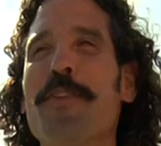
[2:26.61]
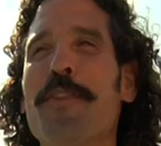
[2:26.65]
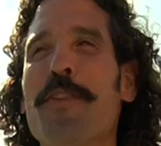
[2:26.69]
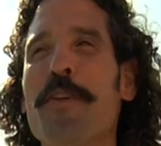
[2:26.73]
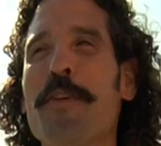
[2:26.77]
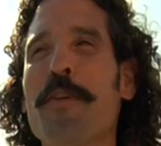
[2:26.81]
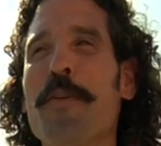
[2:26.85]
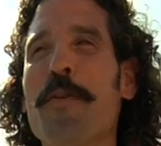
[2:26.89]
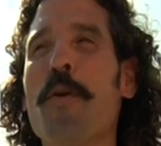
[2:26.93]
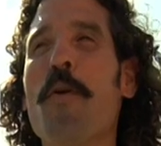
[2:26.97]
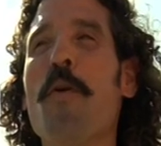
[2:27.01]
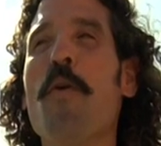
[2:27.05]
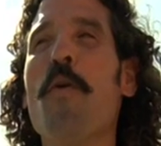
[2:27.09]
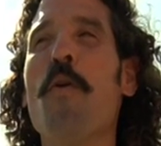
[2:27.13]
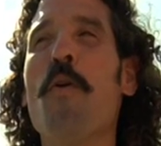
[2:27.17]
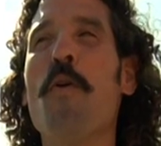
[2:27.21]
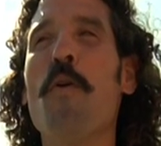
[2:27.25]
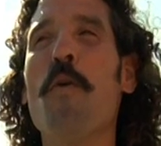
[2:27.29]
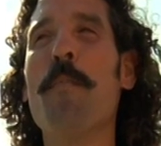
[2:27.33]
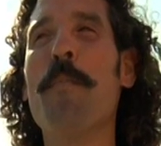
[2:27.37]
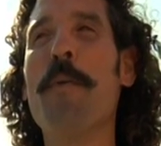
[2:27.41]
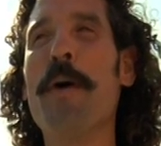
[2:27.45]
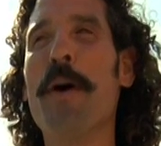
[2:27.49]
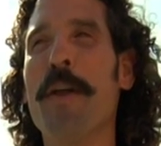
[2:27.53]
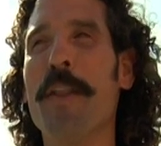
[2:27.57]
So the
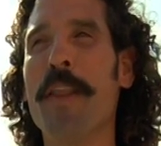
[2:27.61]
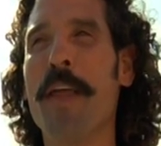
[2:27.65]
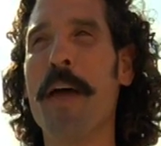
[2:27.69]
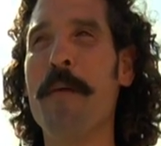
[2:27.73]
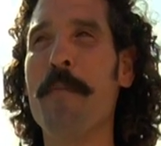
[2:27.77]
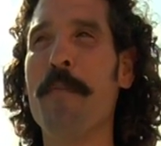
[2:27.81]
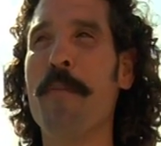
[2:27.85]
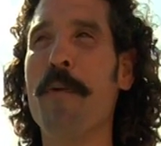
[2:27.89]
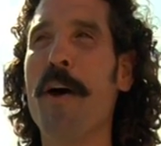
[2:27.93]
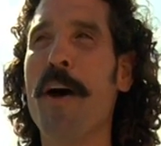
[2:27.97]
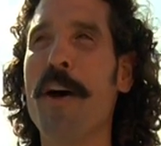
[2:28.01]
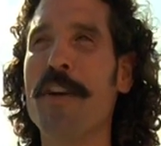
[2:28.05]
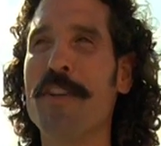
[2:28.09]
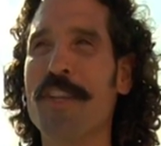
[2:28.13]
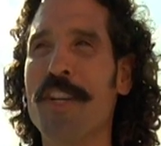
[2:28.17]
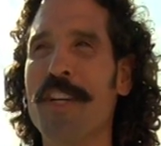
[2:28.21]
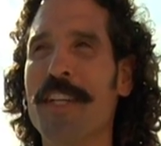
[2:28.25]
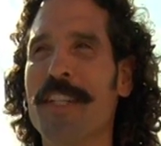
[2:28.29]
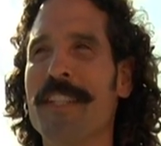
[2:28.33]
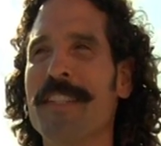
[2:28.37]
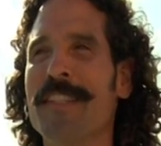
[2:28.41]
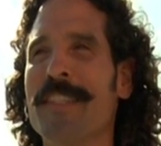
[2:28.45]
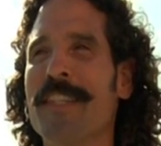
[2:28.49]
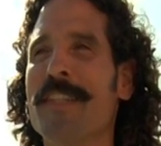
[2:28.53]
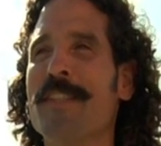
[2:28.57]
whole Beltline
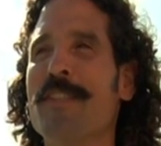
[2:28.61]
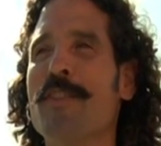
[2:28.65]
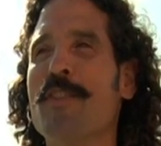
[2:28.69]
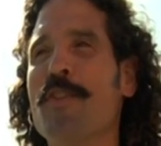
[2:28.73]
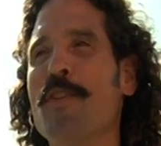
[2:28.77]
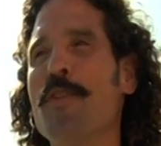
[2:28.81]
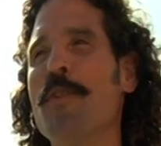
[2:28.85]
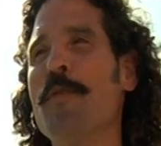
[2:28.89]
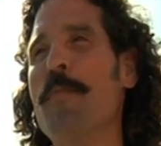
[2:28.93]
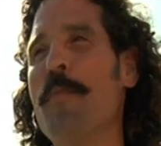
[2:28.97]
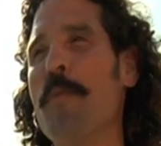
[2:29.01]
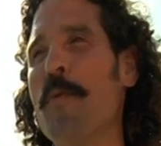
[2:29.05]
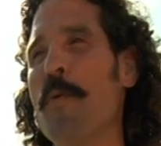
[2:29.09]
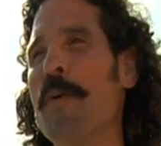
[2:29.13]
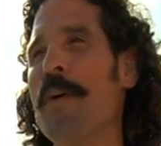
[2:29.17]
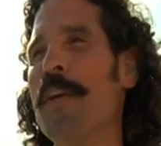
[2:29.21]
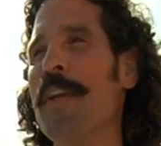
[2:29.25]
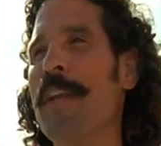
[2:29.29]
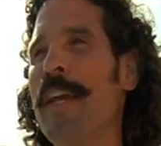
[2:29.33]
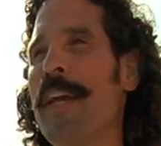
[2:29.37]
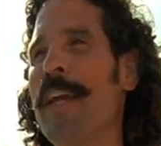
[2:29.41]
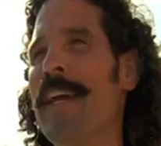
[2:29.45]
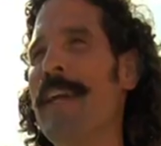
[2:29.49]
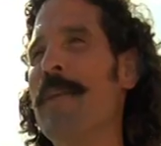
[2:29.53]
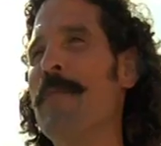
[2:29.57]
project is a
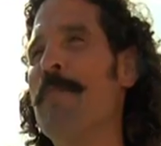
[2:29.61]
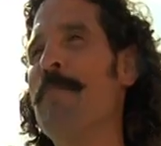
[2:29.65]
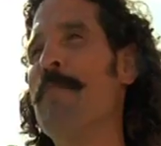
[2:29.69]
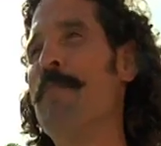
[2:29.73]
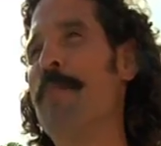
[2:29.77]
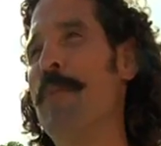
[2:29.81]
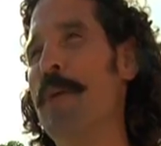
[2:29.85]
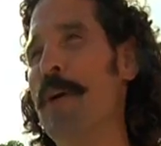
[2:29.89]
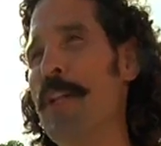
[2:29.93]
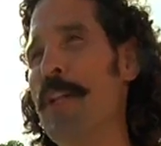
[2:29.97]
$2.8